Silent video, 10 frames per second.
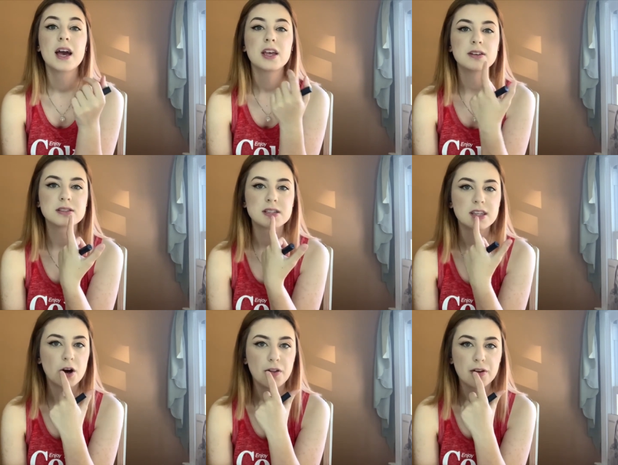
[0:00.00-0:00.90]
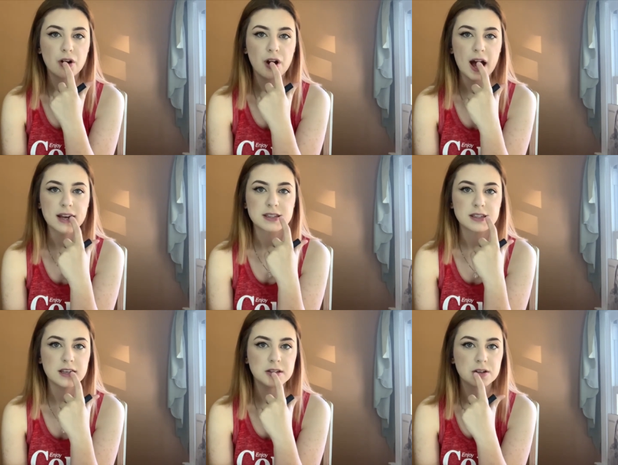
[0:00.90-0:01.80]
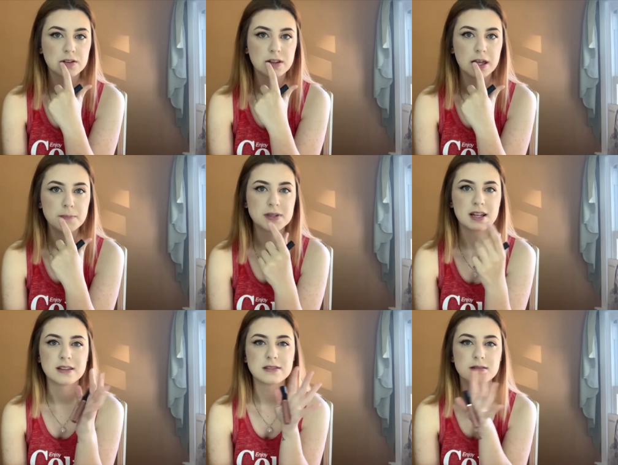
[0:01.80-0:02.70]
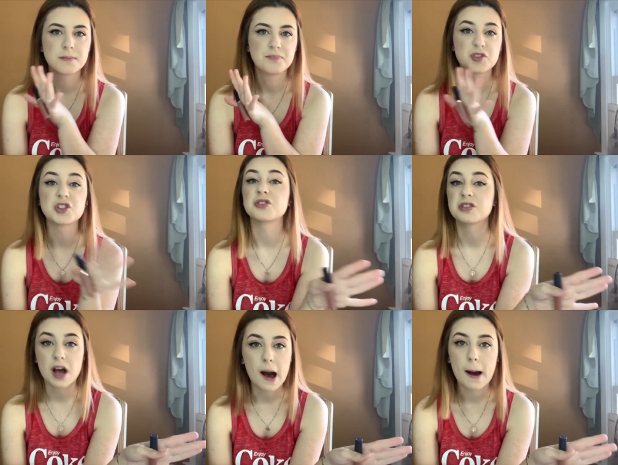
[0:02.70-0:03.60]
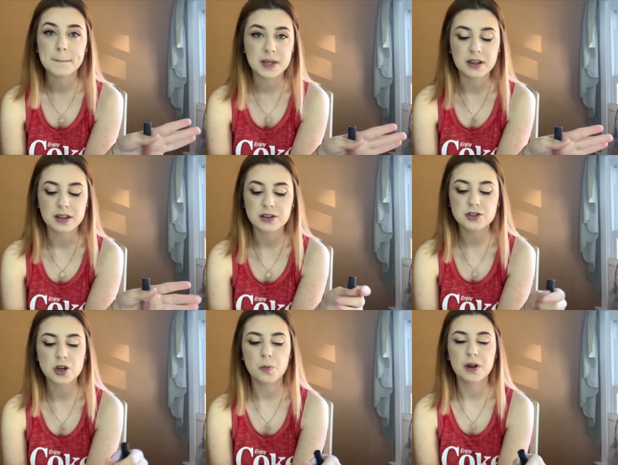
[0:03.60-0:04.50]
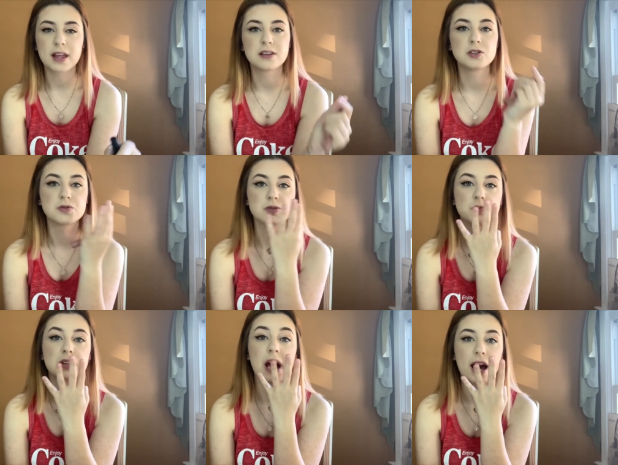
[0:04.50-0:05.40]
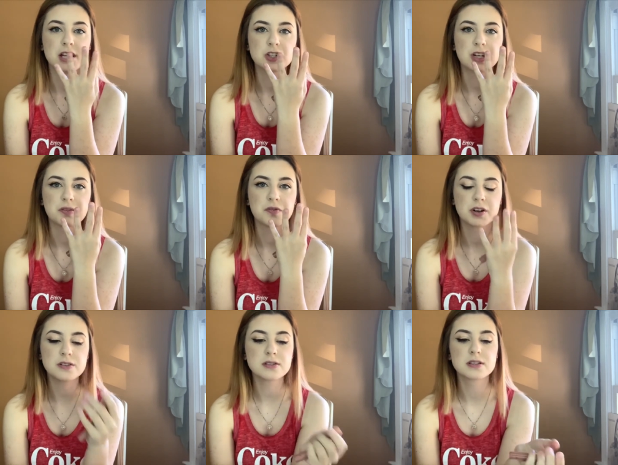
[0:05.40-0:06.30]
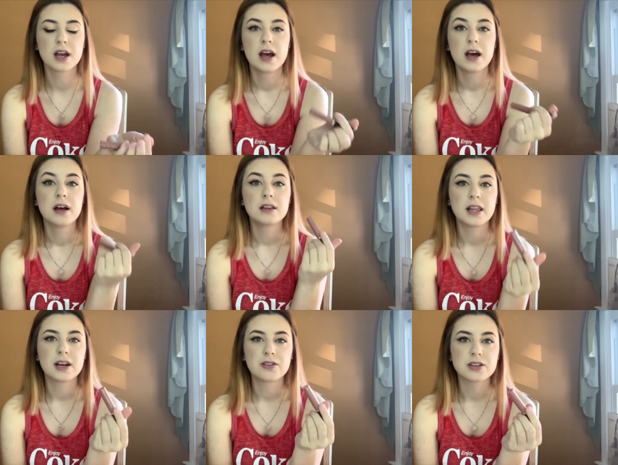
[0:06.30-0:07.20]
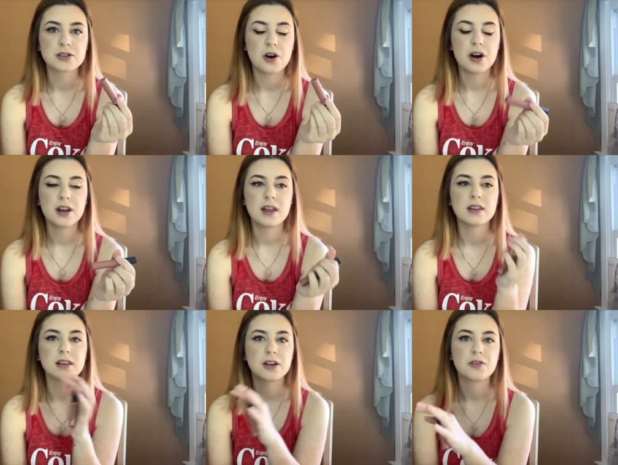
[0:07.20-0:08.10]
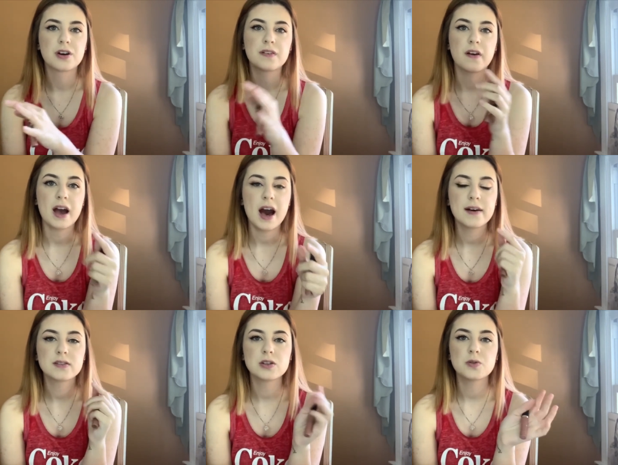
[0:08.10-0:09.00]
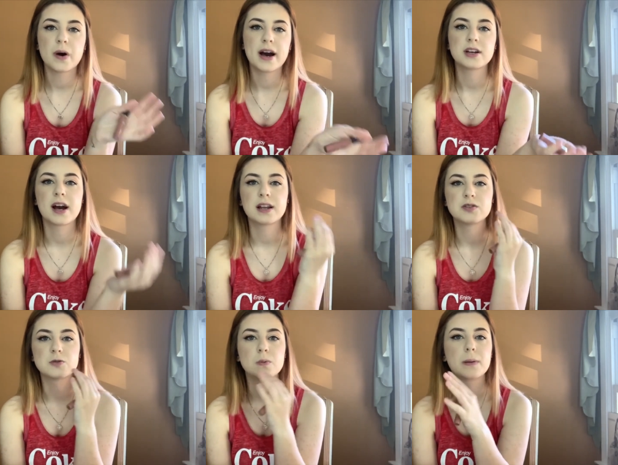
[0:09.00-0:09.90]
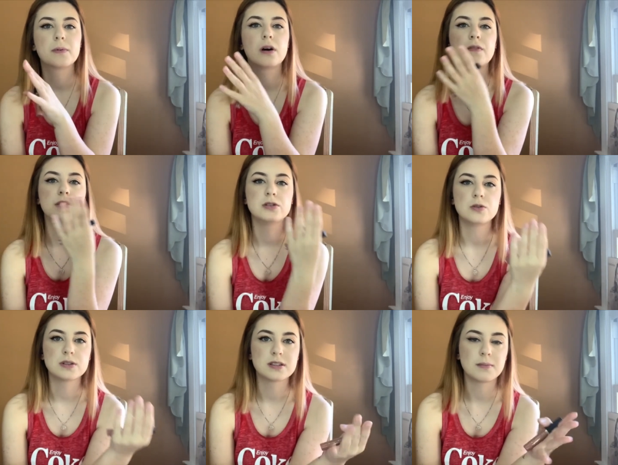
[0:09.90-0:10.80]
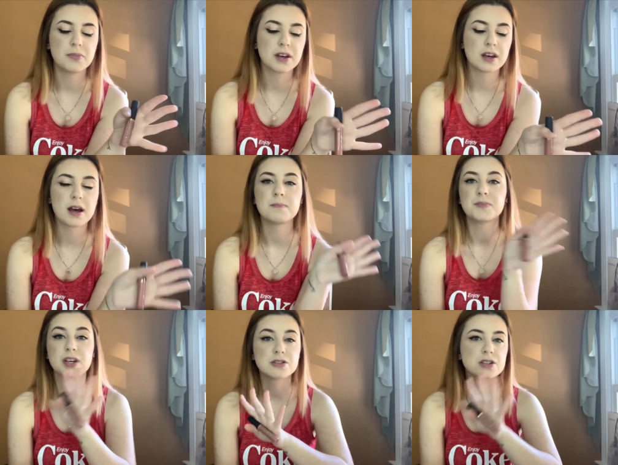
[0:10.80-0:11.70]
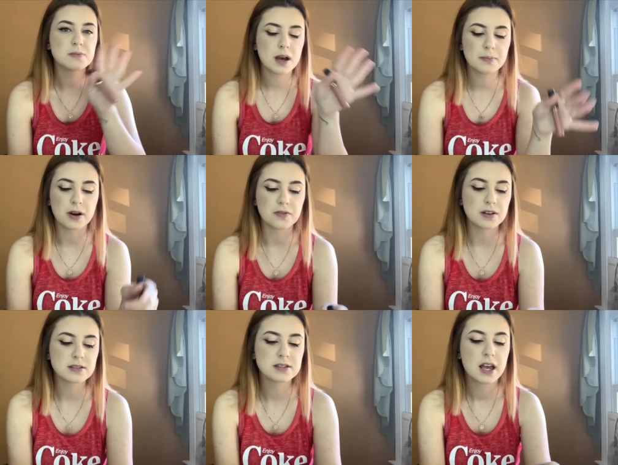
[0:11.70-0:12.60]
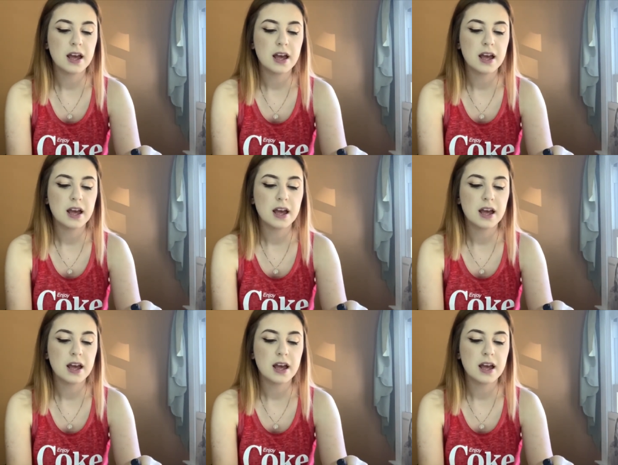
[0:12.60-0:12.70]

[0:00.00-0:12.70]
you'll see all the cracks in your lips and it's just not appealing. So what I like to do is just really hydrate at first, layer this on, and then later on, if I have to, I kind of just wipe it off and do the same thing again. That's just my preference.